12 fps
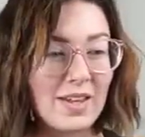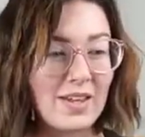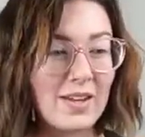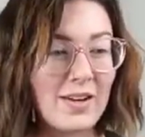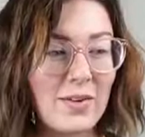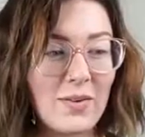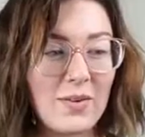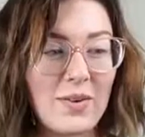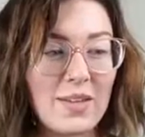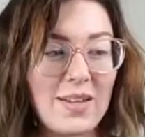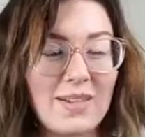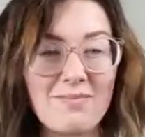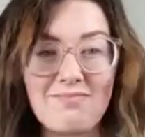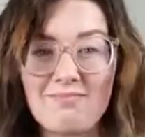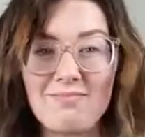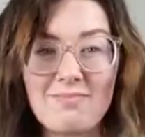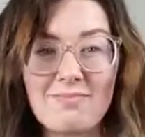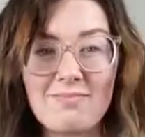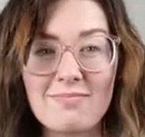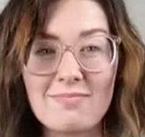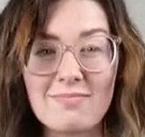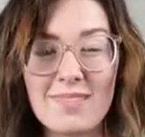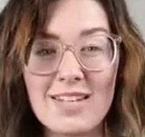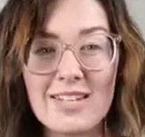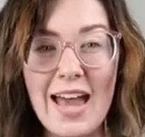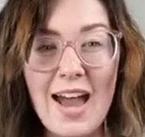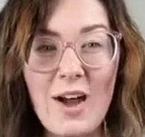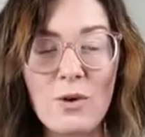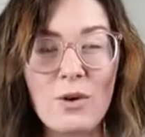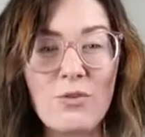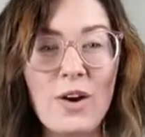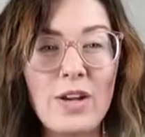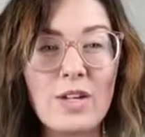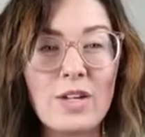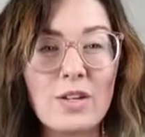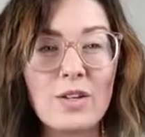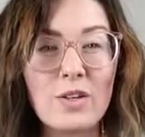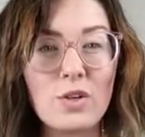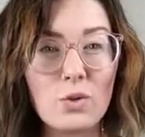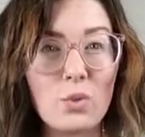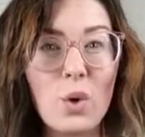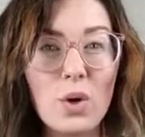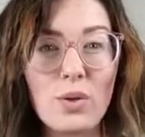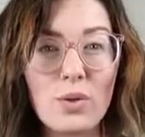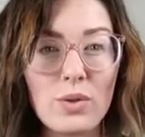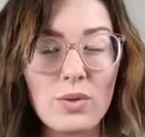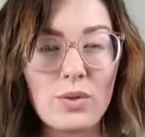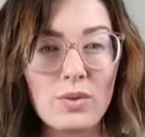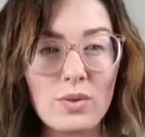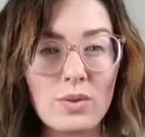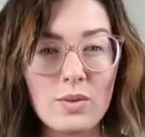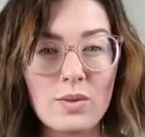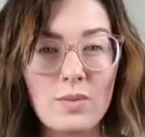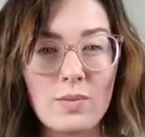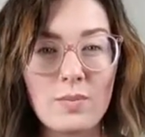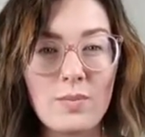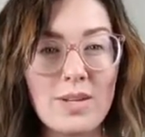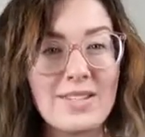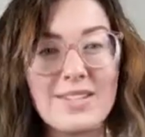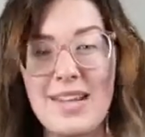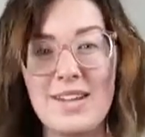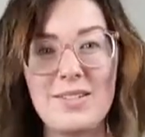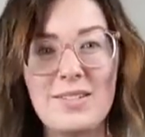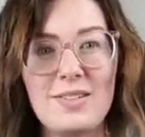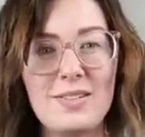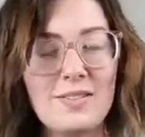Is that how you're finding your worth? Because that is